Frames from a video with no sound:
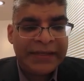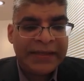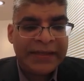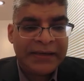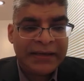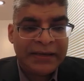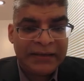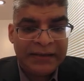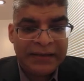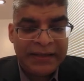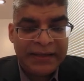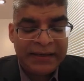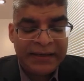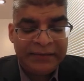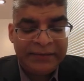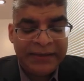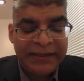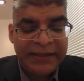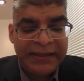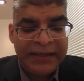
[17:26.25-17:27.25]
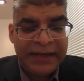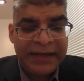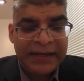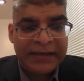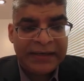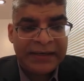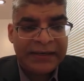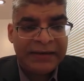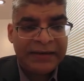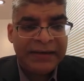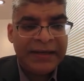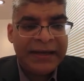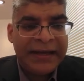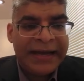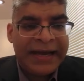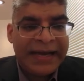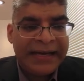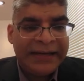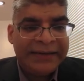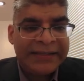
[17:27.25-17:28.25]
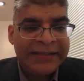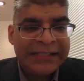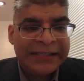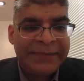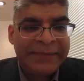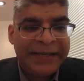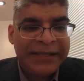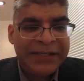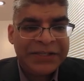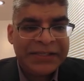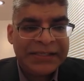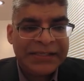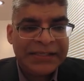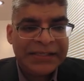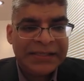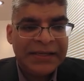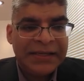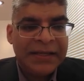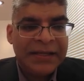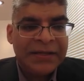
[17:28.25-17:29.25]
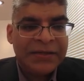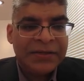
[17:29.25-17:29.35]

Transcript: They really are our high-risk patients.